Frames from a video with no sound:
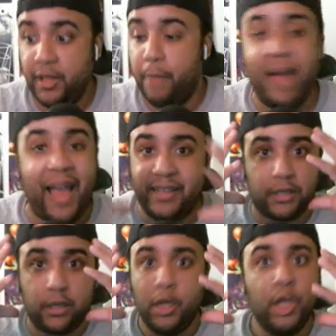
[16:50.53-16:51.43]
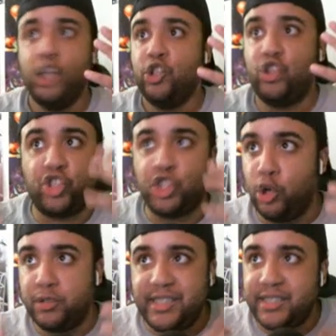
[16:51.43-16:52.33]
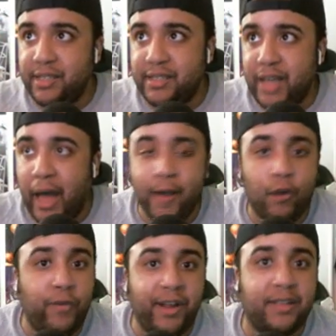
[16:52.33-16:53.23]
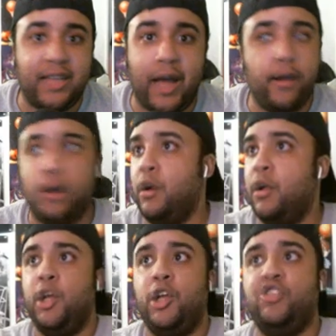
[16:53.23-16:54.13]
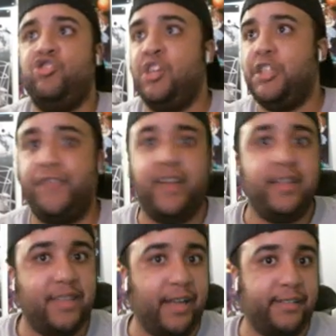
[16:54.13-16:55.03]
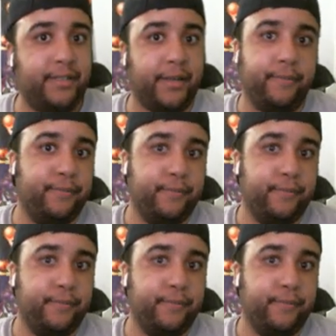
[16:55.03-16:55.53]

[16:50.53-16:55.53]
The mask suits his entire ring attire. Just fantastic.